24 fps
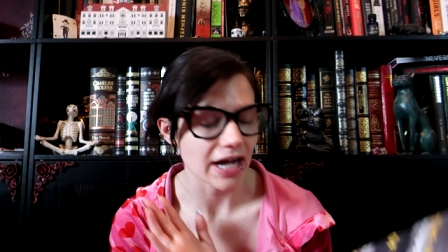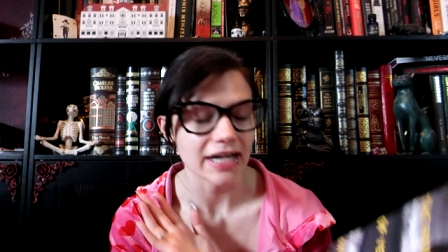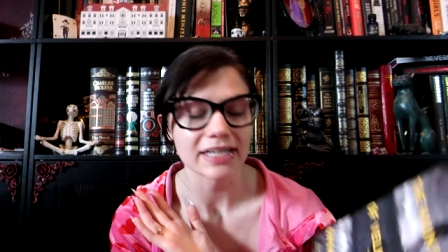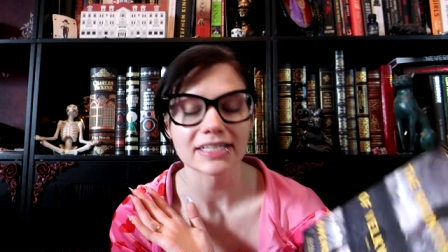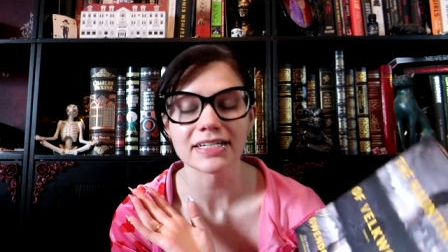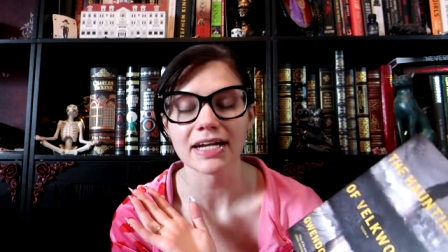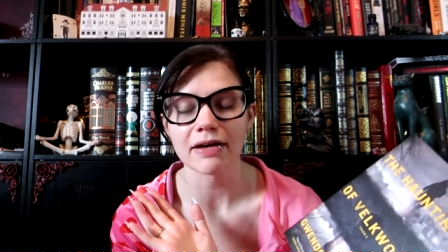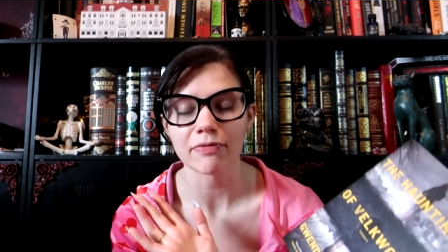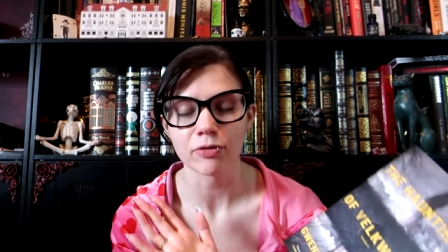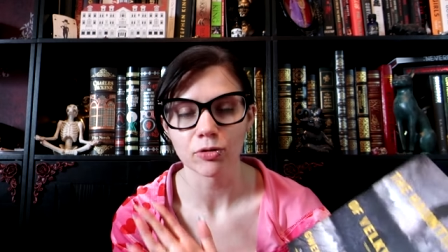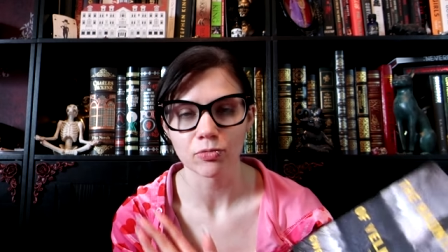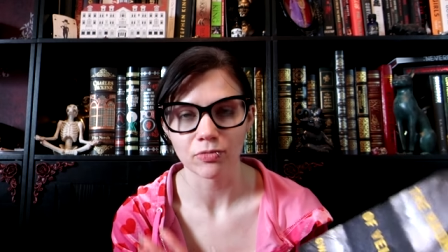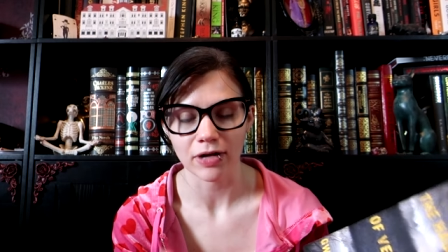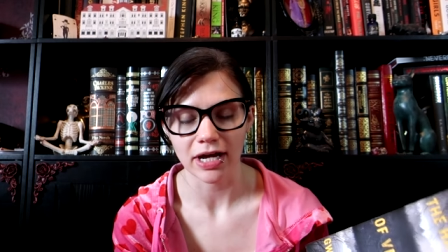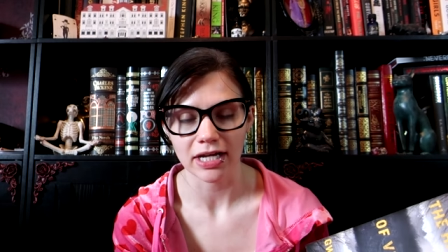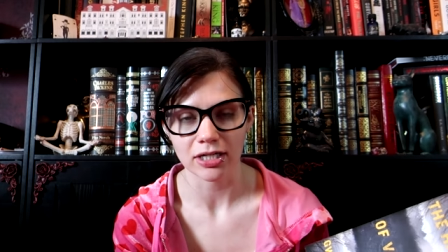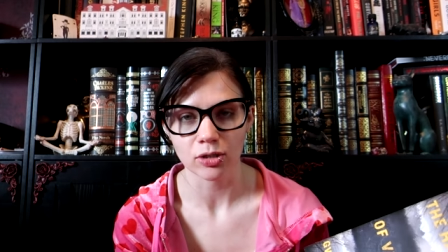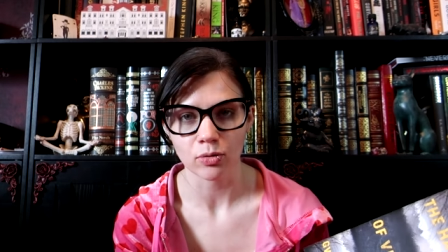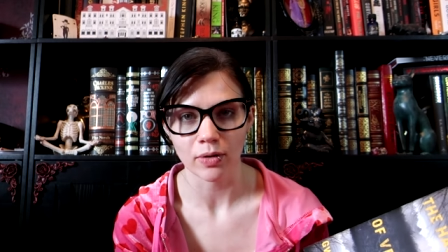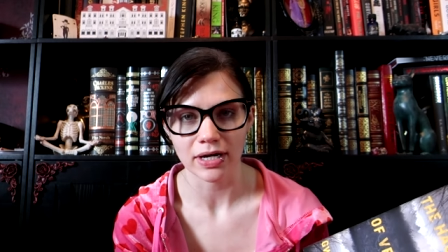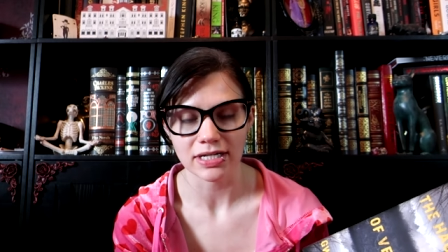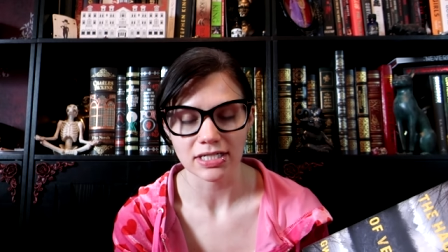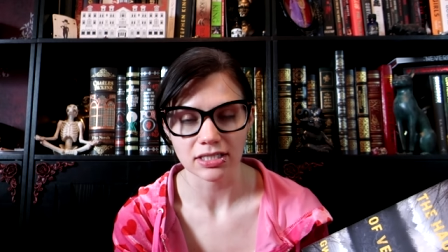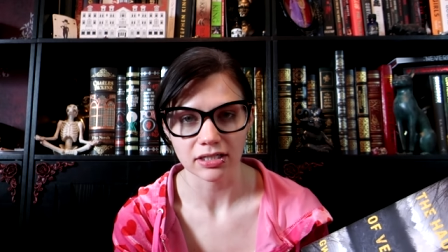I had never
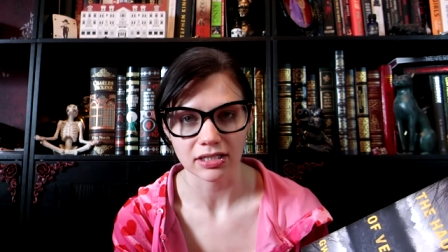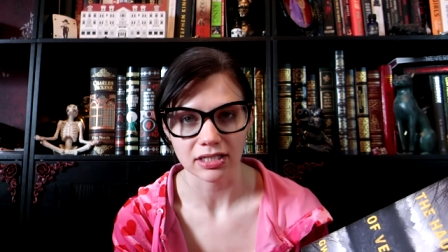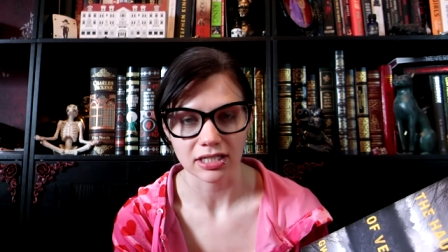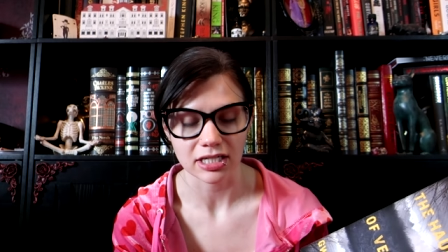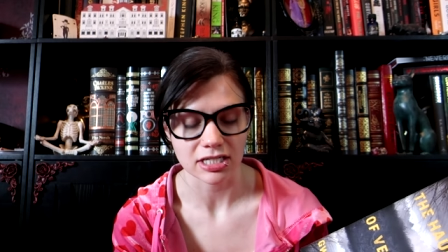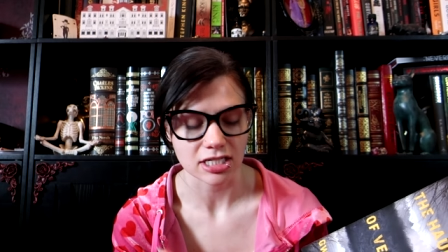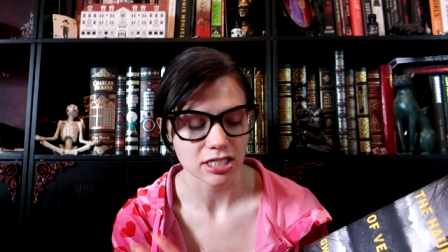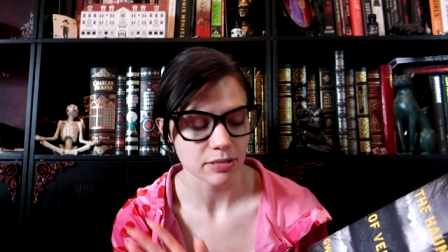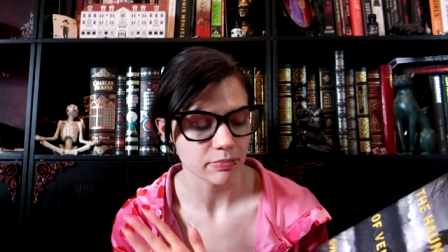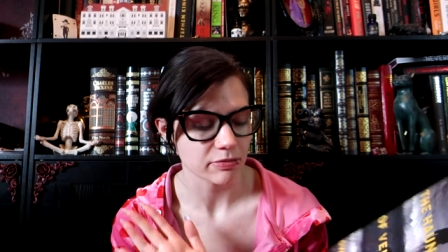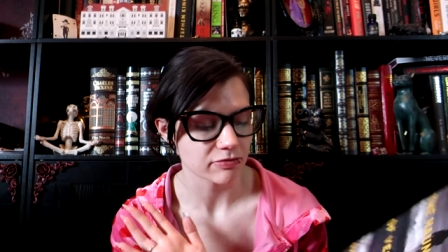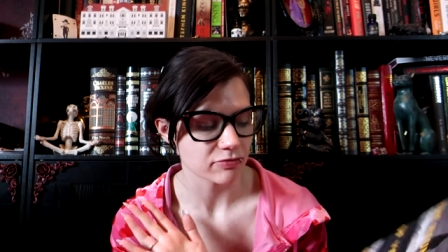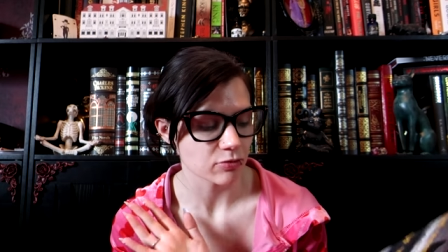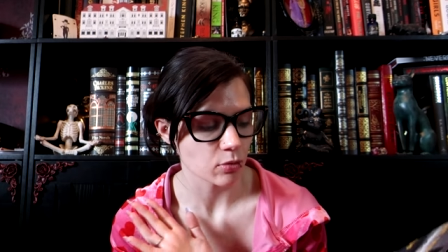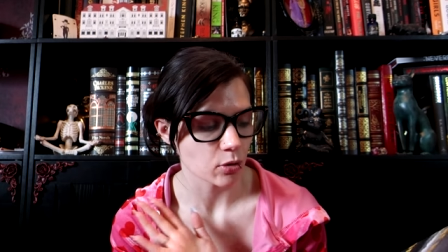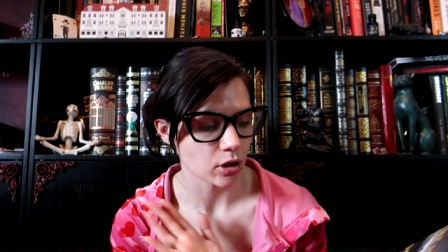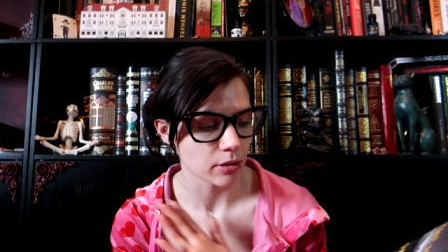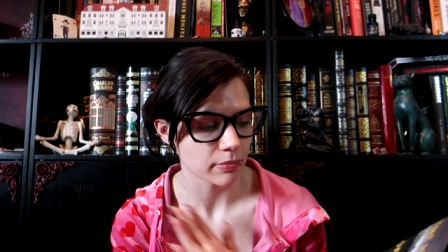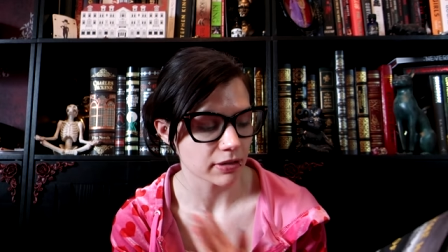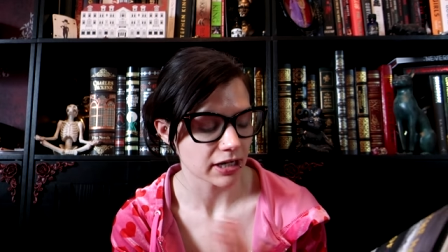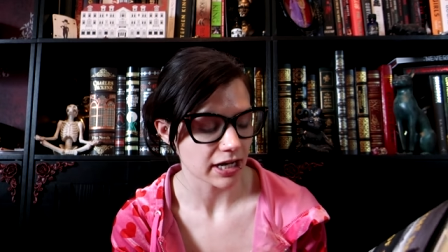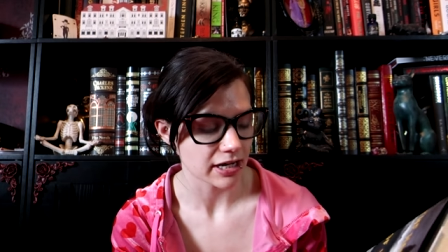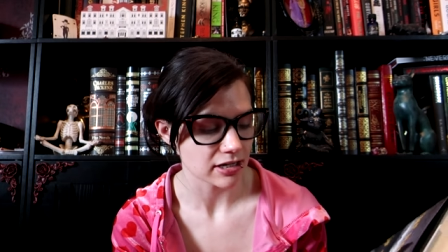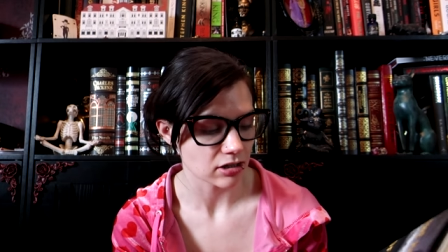read Gwendolyn Kiste
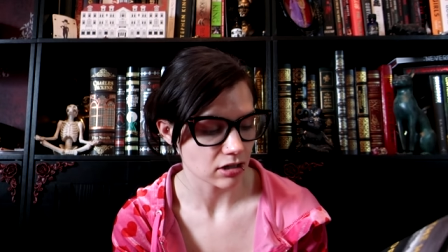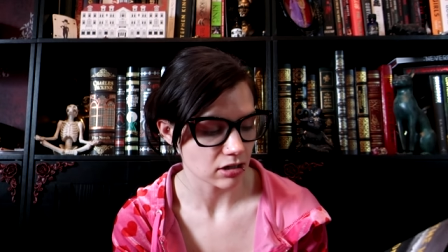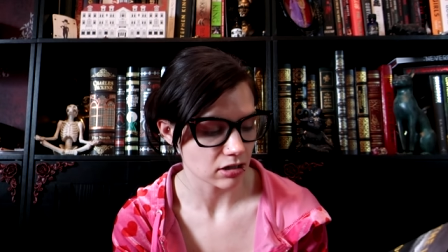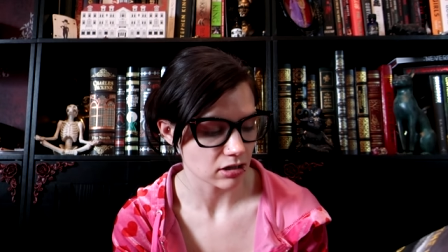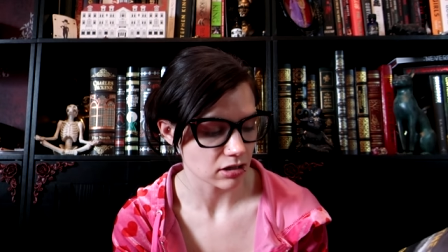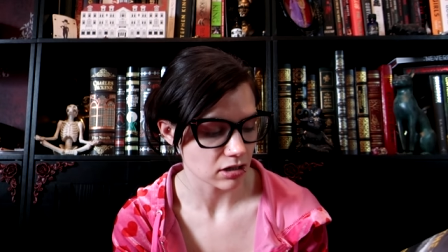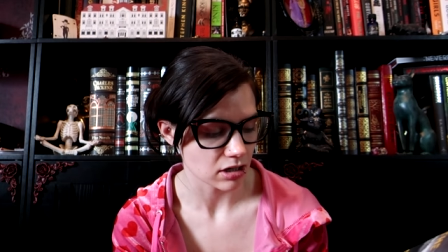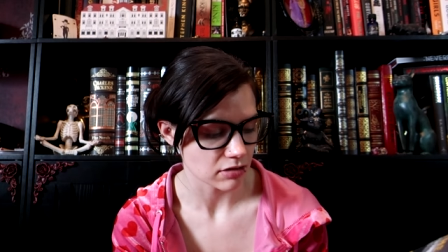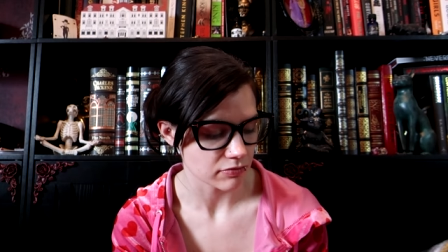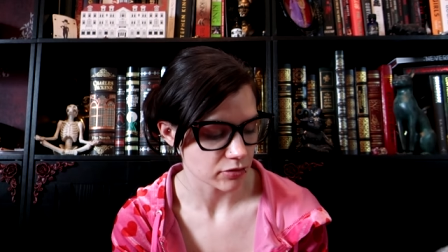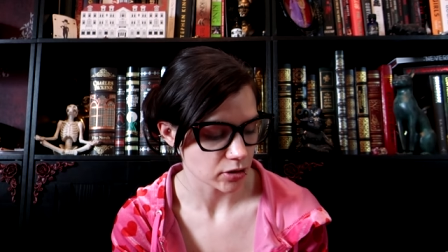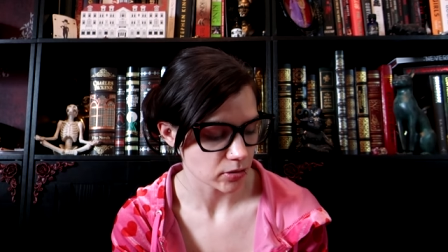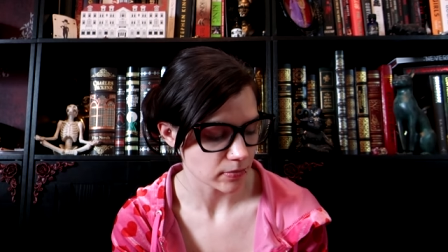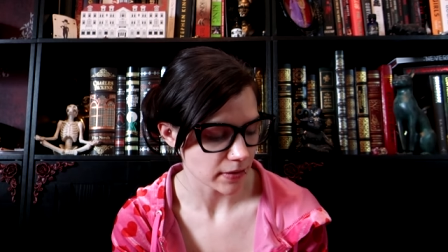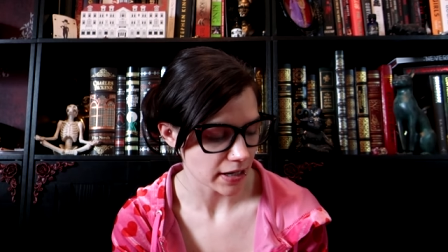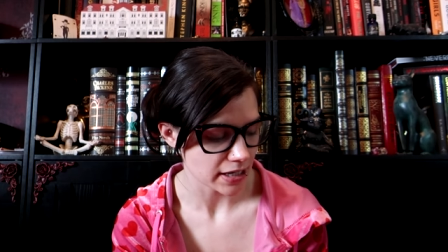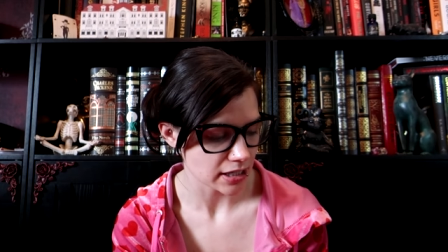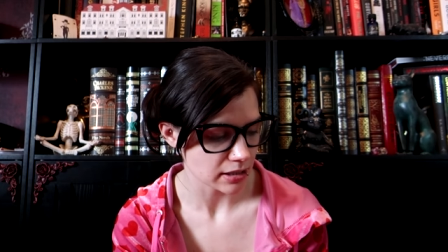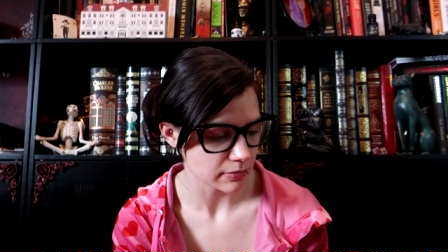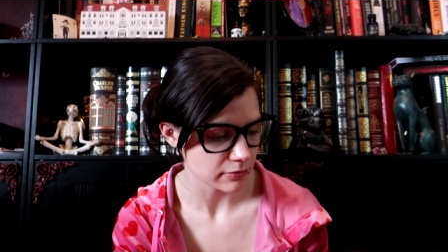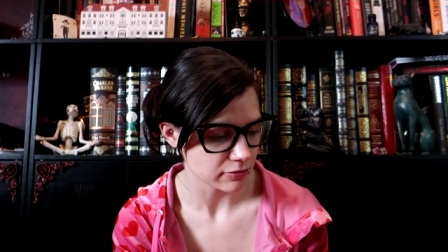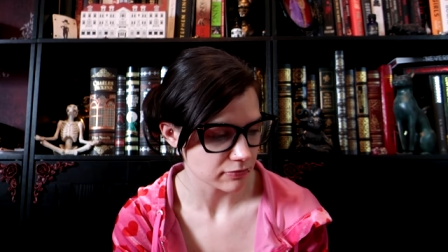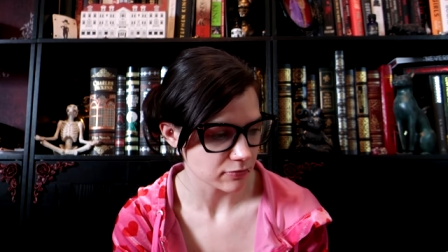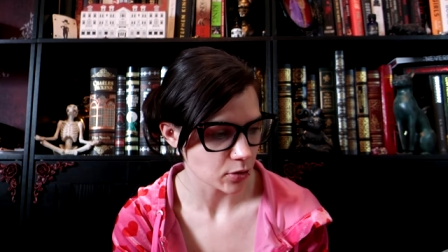before, but I had heard of her
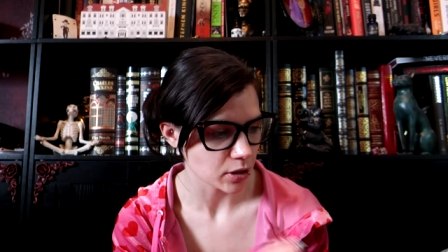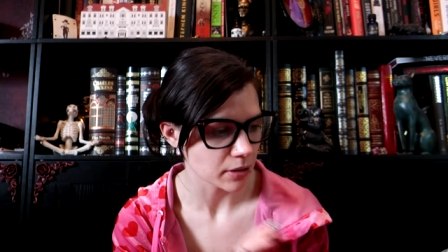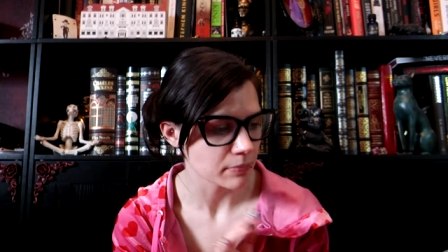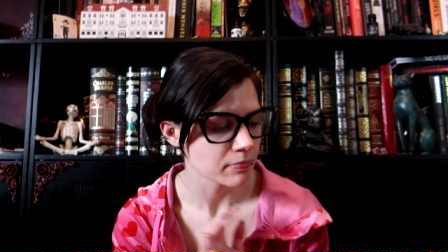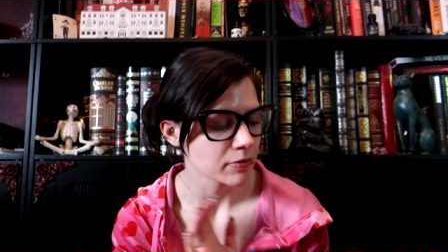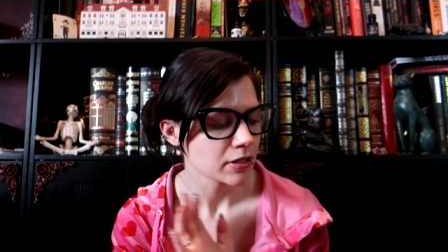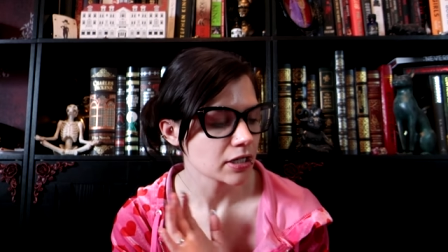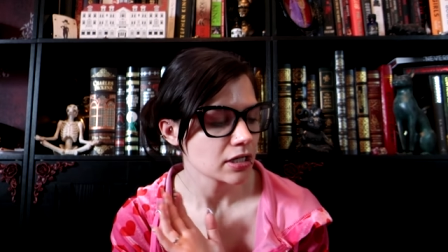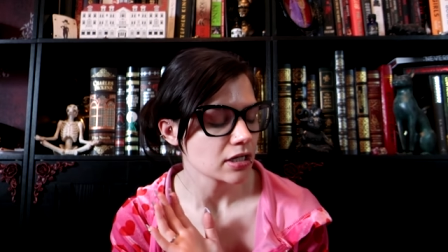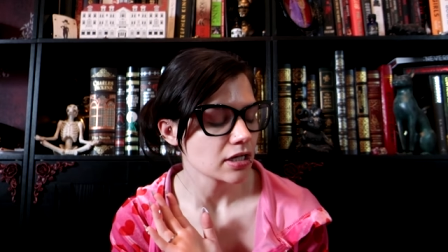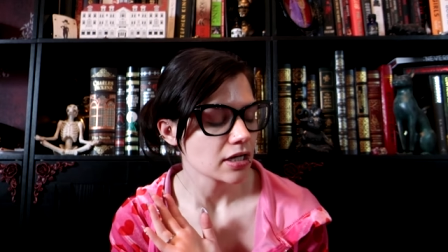writing before.